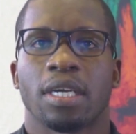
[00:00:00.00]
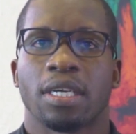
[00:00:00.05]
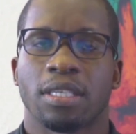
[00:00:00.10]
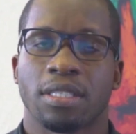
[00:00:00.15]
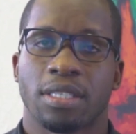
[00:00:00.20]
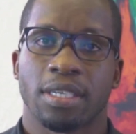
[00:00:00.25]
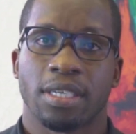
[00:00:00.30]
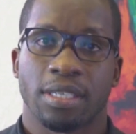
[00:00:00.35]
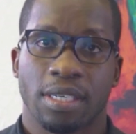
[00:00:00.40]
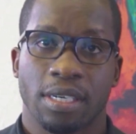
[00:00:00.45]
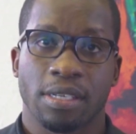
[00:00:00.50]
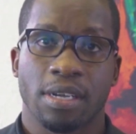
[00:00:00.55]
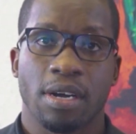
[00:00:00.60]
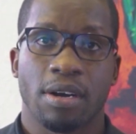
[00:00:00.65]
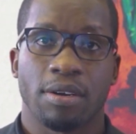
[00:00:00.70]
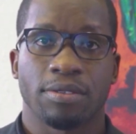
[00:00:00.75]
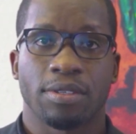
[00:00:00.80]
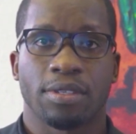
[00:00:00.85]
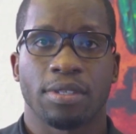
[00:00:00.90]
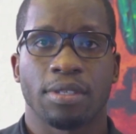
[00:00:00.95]
Internal
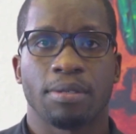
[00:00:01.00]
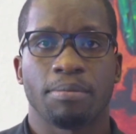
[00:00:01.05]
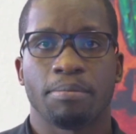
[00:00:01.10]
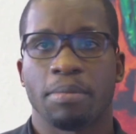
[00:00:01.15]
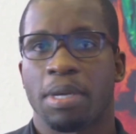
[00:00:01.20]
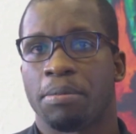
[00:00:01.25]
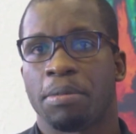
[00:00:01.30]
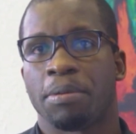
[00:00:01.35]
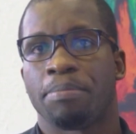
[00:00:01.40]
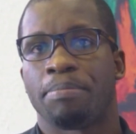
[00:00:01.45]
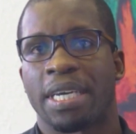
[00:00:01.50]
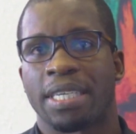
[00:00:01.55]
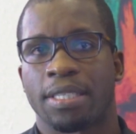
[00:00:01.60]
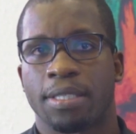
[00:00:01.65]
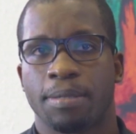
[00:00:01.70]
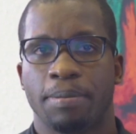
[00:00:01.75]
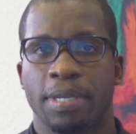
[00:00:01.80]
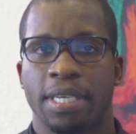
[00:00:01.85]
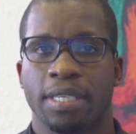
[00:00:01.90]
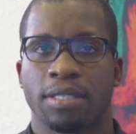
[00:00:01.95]
counsel may be
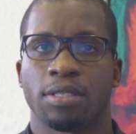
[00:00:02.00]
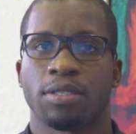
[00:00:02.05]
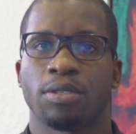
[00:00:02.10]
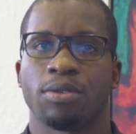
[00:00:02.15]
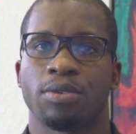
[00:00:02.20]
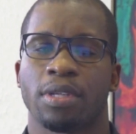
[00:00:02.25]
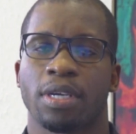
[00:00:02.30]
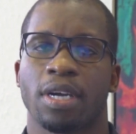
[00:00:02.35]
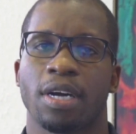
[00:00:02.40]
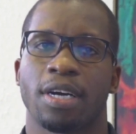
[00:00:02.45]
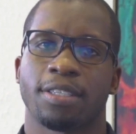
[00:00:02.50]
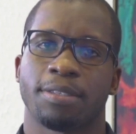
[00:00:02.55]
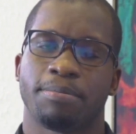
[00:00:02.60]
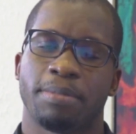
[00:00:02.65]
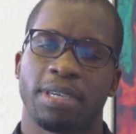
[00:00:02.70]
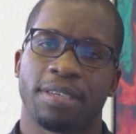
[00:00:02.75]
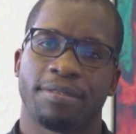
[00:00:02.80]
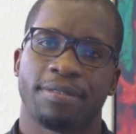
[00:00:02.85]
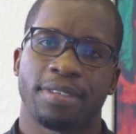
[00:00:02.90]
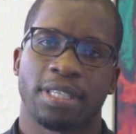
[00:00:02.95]
best placed to do the
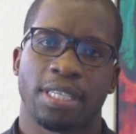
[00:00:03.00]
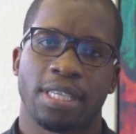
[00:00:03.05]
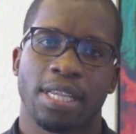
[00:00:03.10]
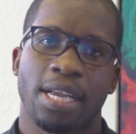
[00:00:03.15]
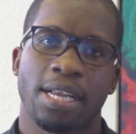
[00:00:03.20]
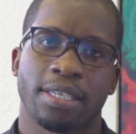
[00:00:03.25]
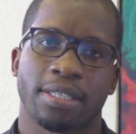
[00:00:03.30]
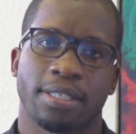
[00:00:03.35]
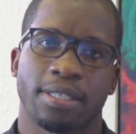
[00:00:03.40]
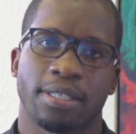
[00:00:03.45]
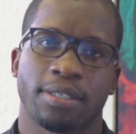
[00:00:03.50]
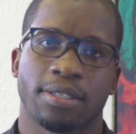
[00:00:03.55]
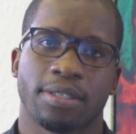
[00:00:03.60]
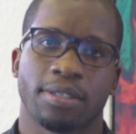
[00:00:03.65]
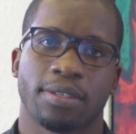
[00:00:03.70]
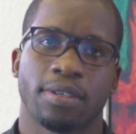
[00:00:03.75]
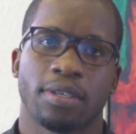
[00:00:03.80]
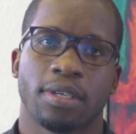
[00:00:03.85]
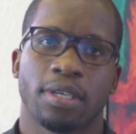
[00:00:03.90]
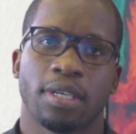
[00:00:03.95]
cost-benefit analysis.